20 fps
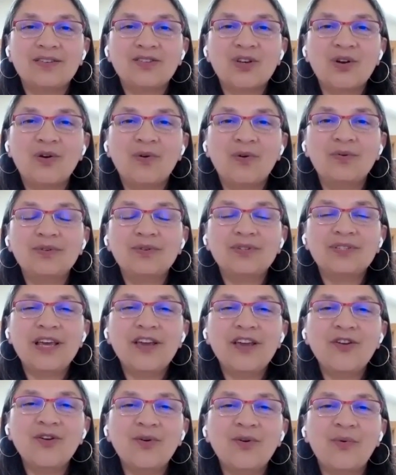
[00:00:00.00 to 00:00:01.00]
So
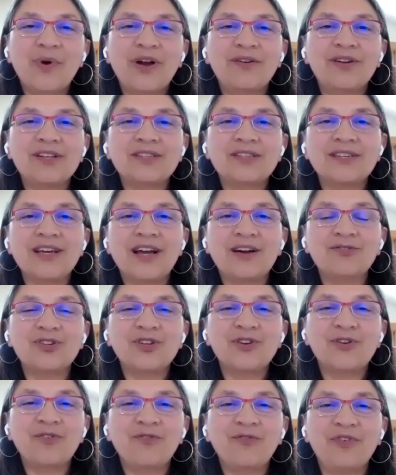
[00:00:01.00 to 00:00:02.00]
take your awareness down
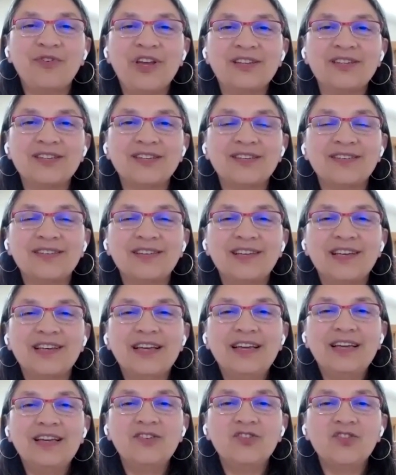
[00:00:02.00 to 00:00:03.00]
to your feet
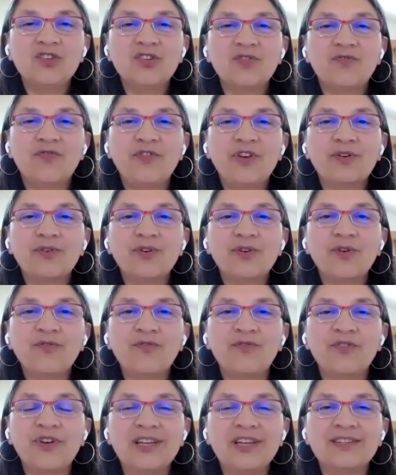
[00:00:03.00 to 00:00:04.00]
and just feel your
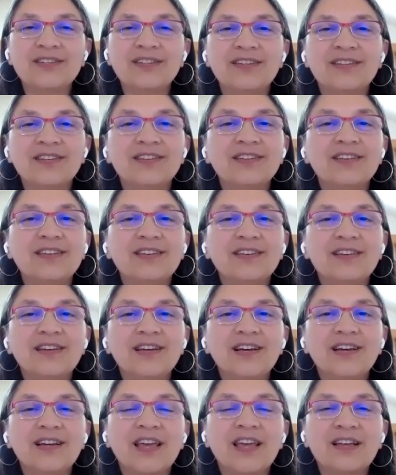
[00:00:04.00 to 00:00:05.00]
feet
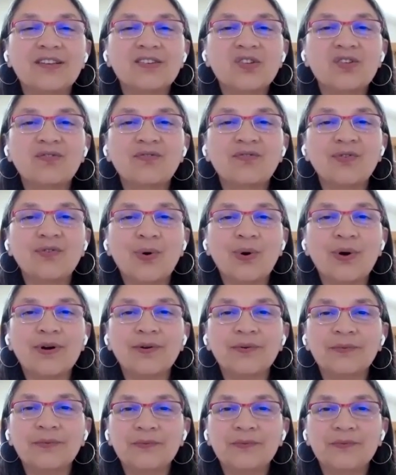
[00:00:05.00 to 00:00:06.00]
against the
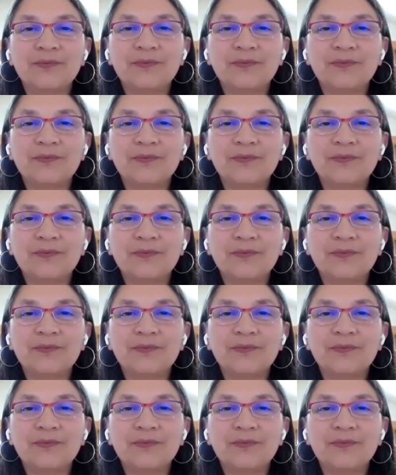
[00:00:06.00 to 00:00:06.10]
floor.